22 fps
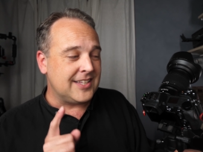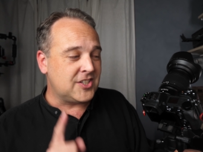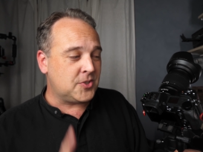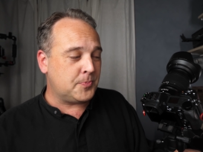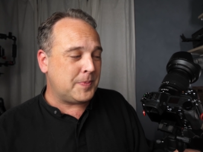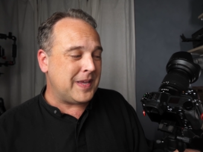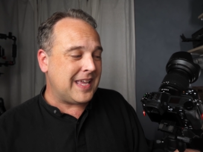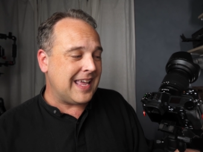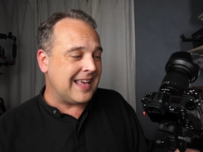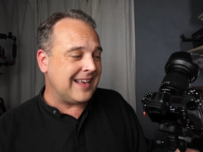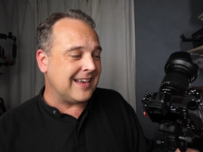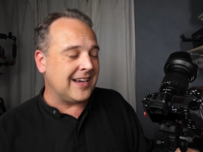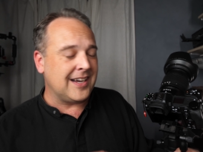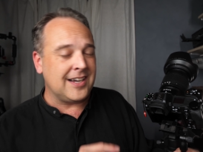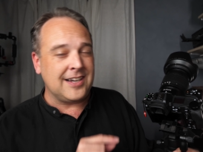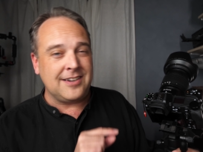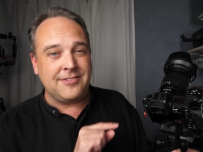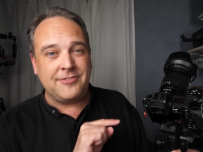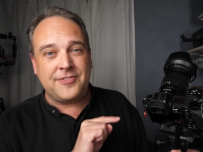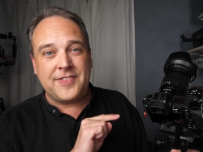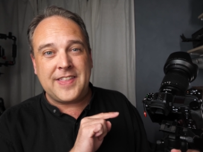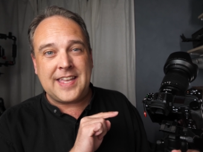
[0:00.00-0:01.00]
And speaking
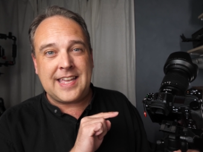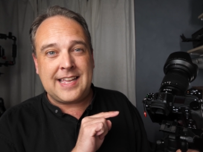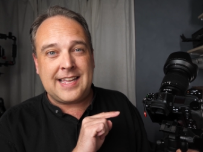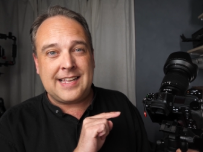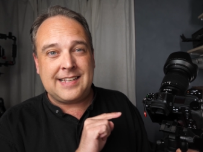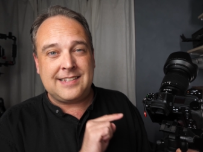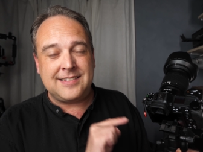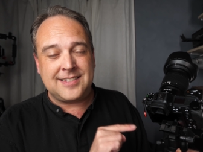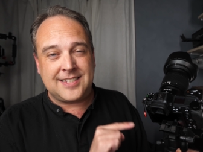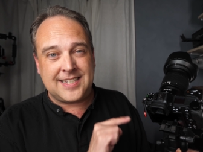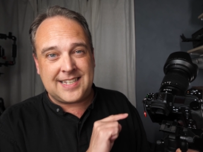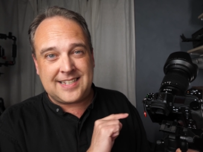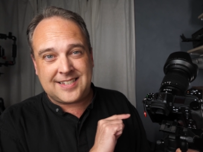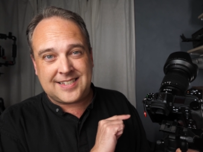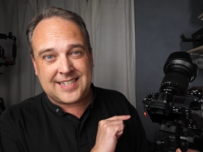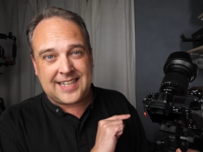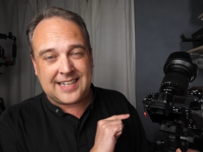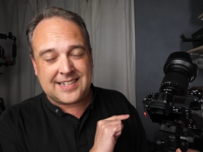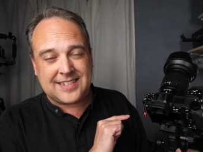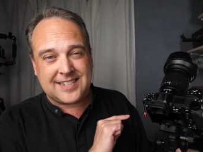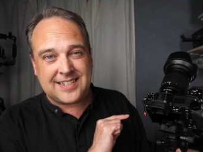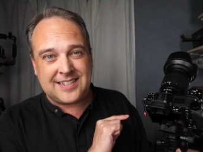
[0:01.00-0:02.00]
of, the
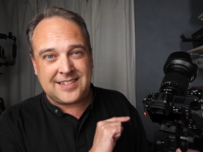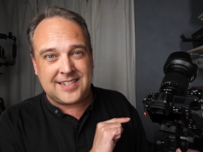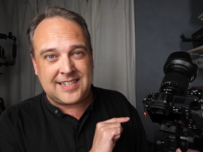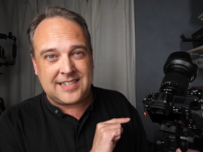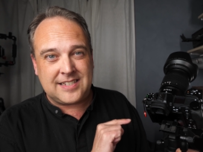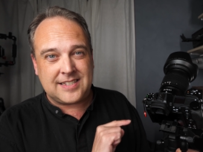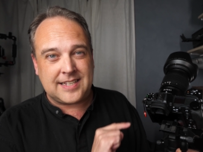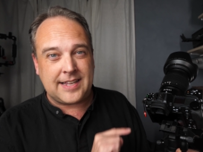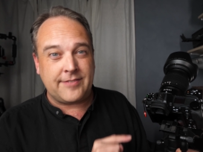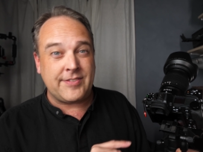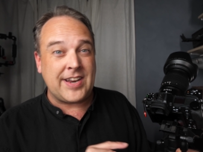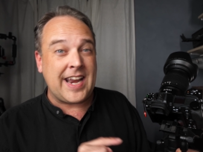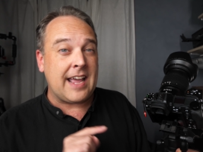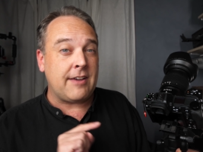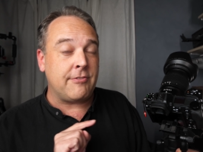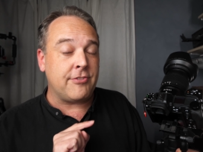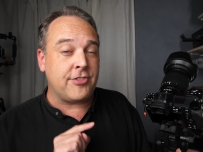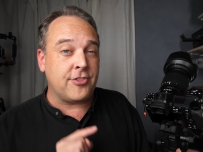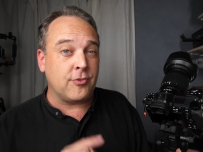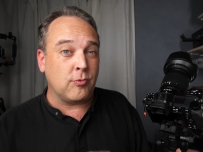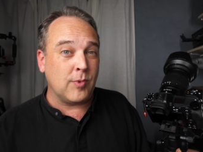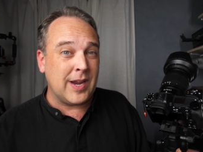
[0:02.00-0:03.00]
Z6 and Z7
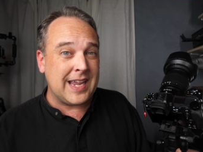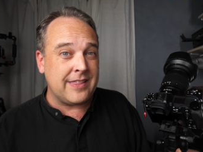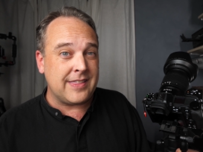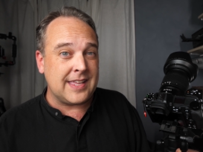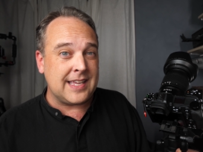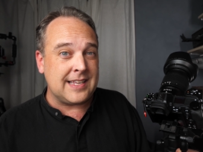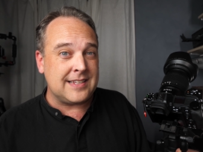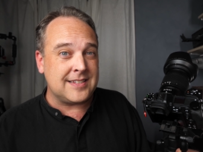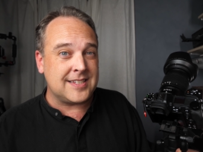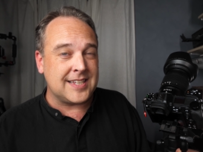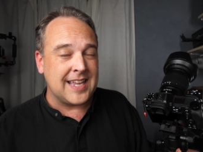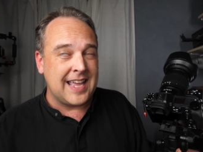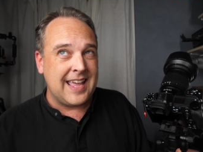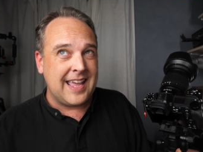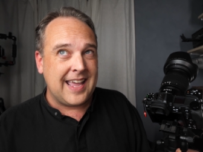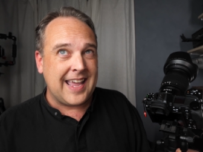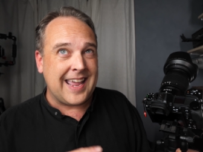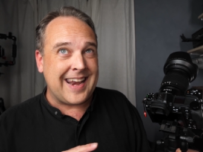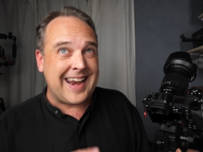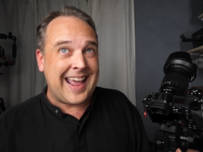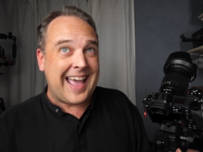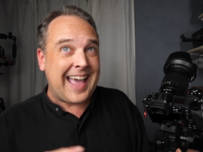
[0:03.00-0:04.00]
have three of these,
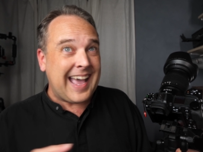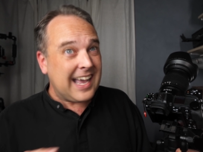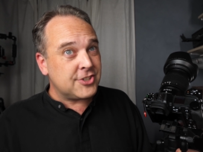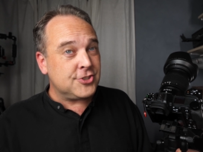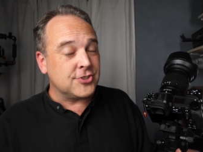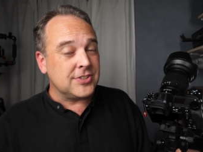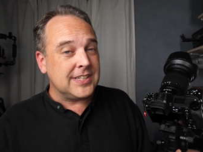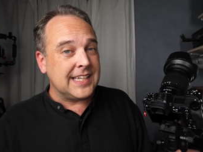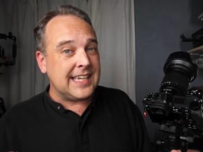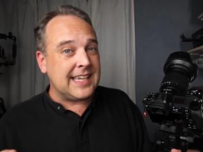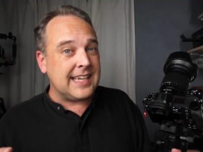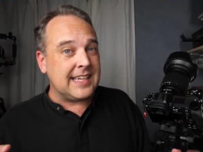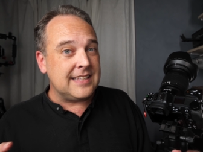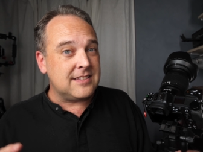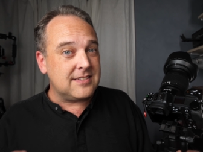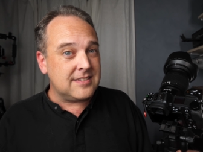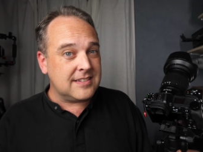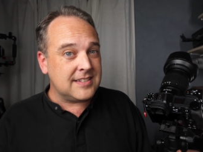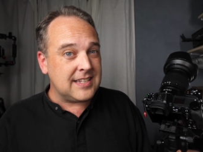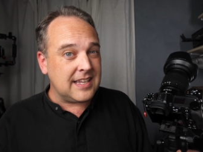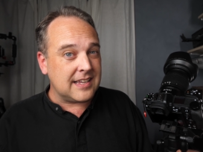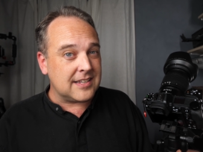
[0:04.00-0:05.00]
and actually
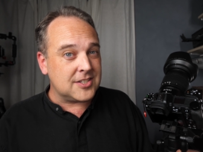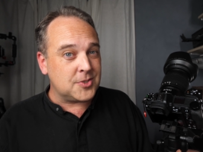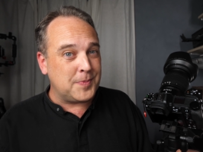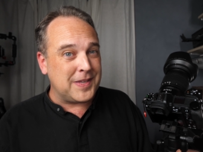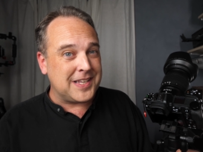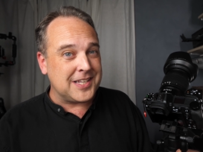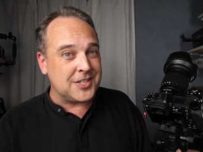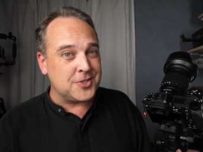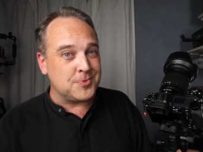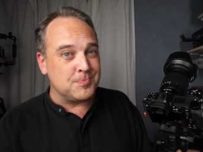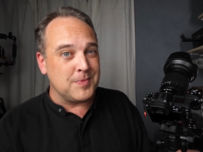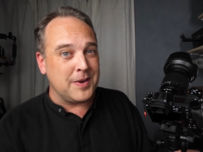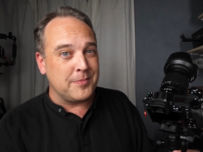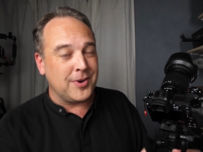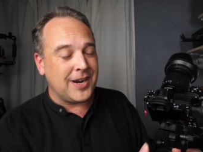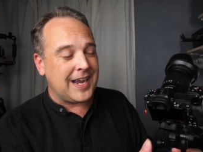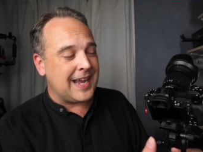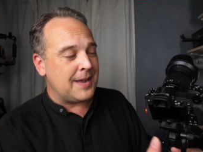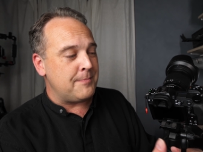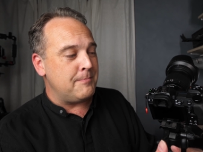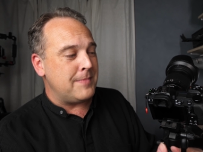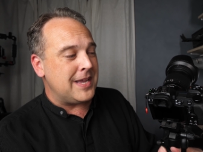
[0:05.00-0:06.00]
it's six, because
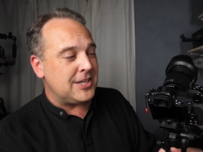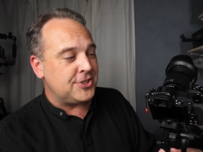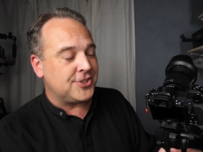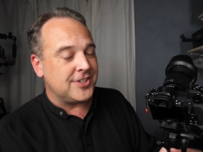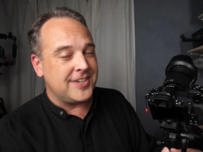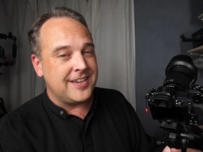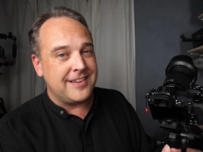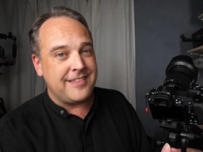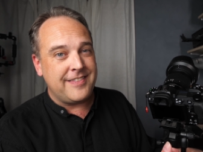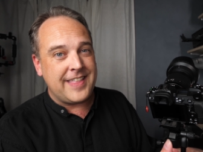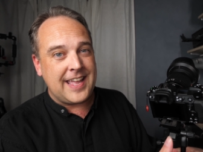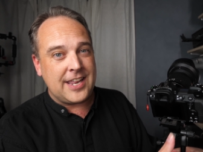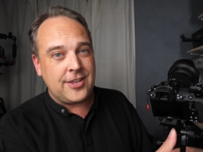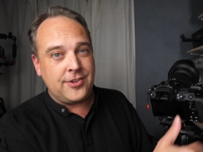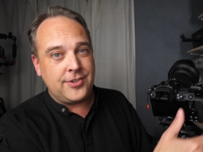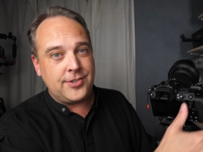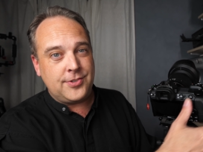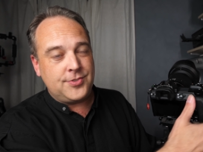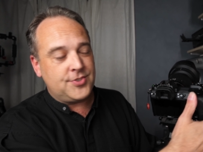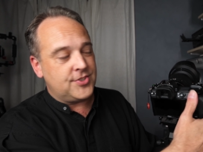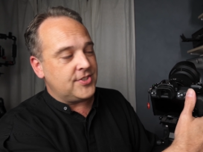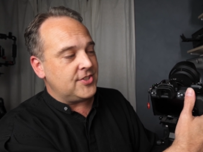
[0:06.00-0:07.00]
remember I mentioned that you
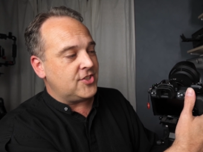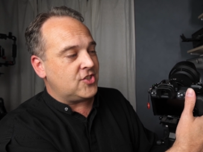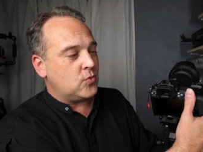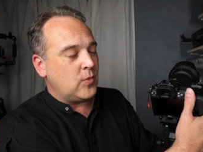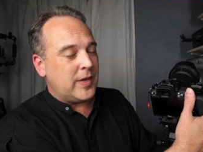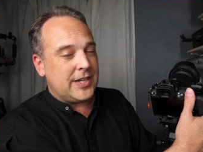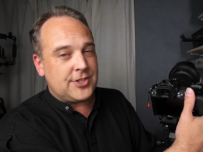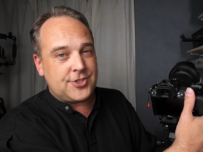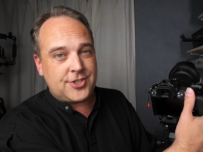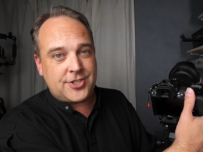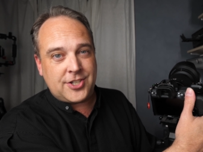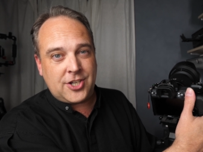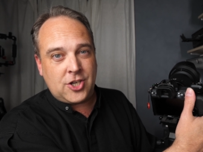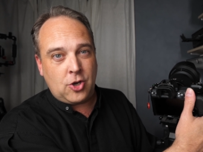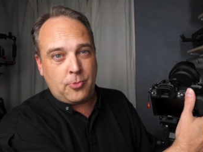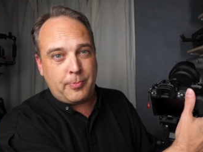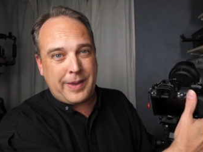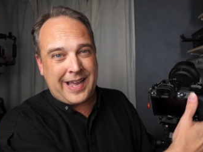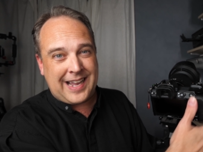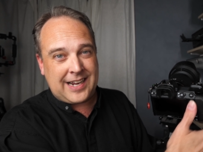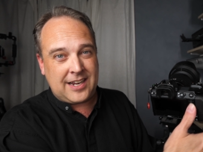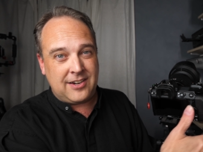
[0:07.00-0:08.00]
use the switch to
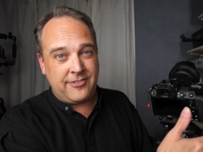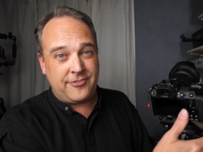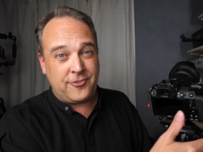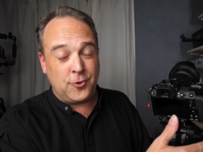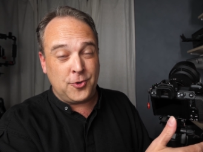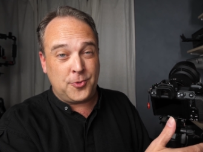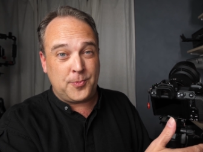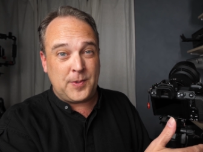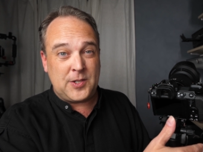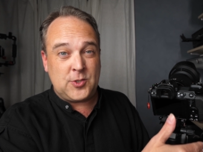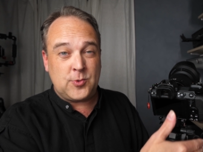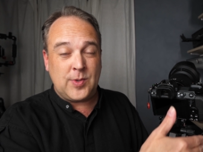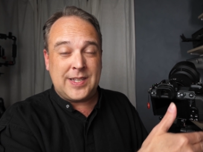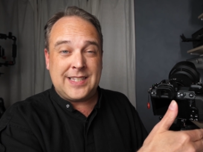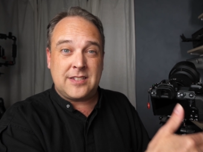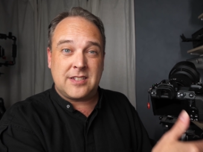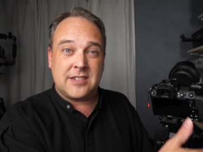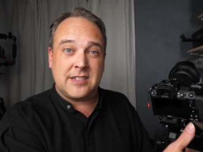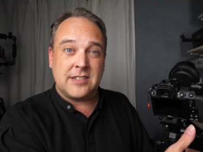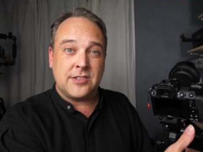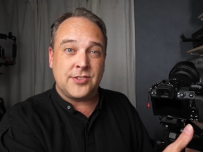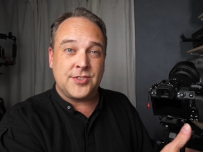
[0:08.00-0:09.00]
go back and forth between
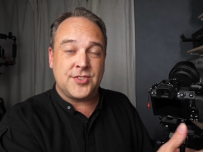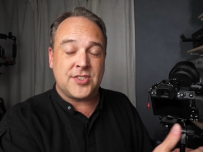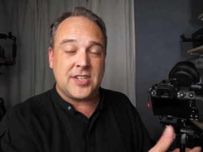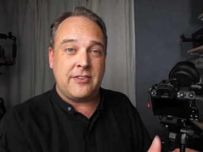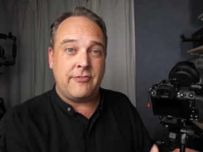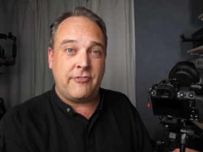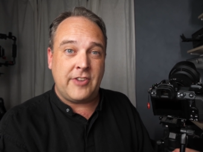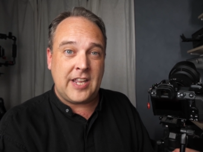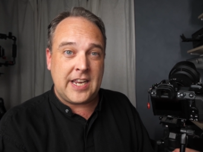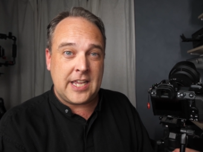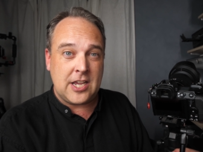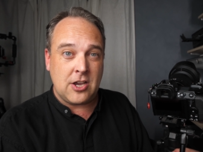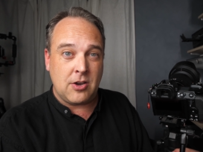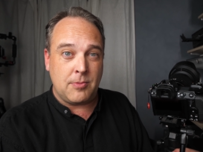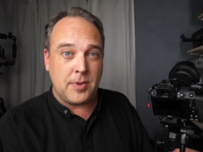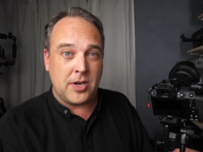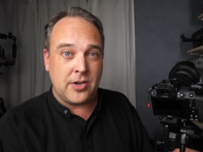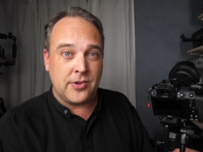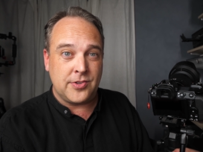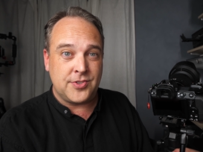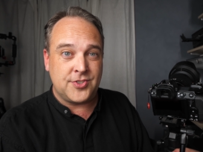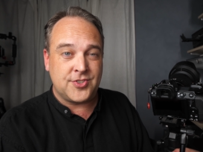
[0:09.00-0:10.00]
stills and video
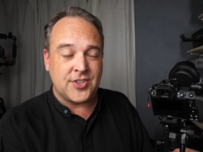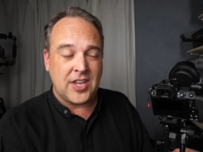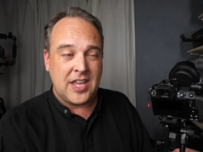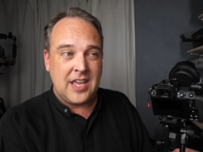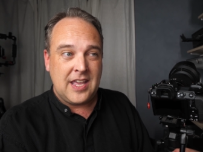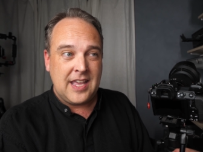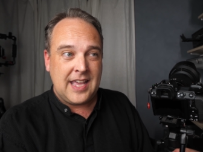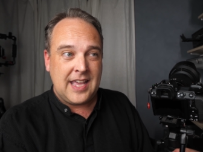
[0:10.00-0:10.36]
modes,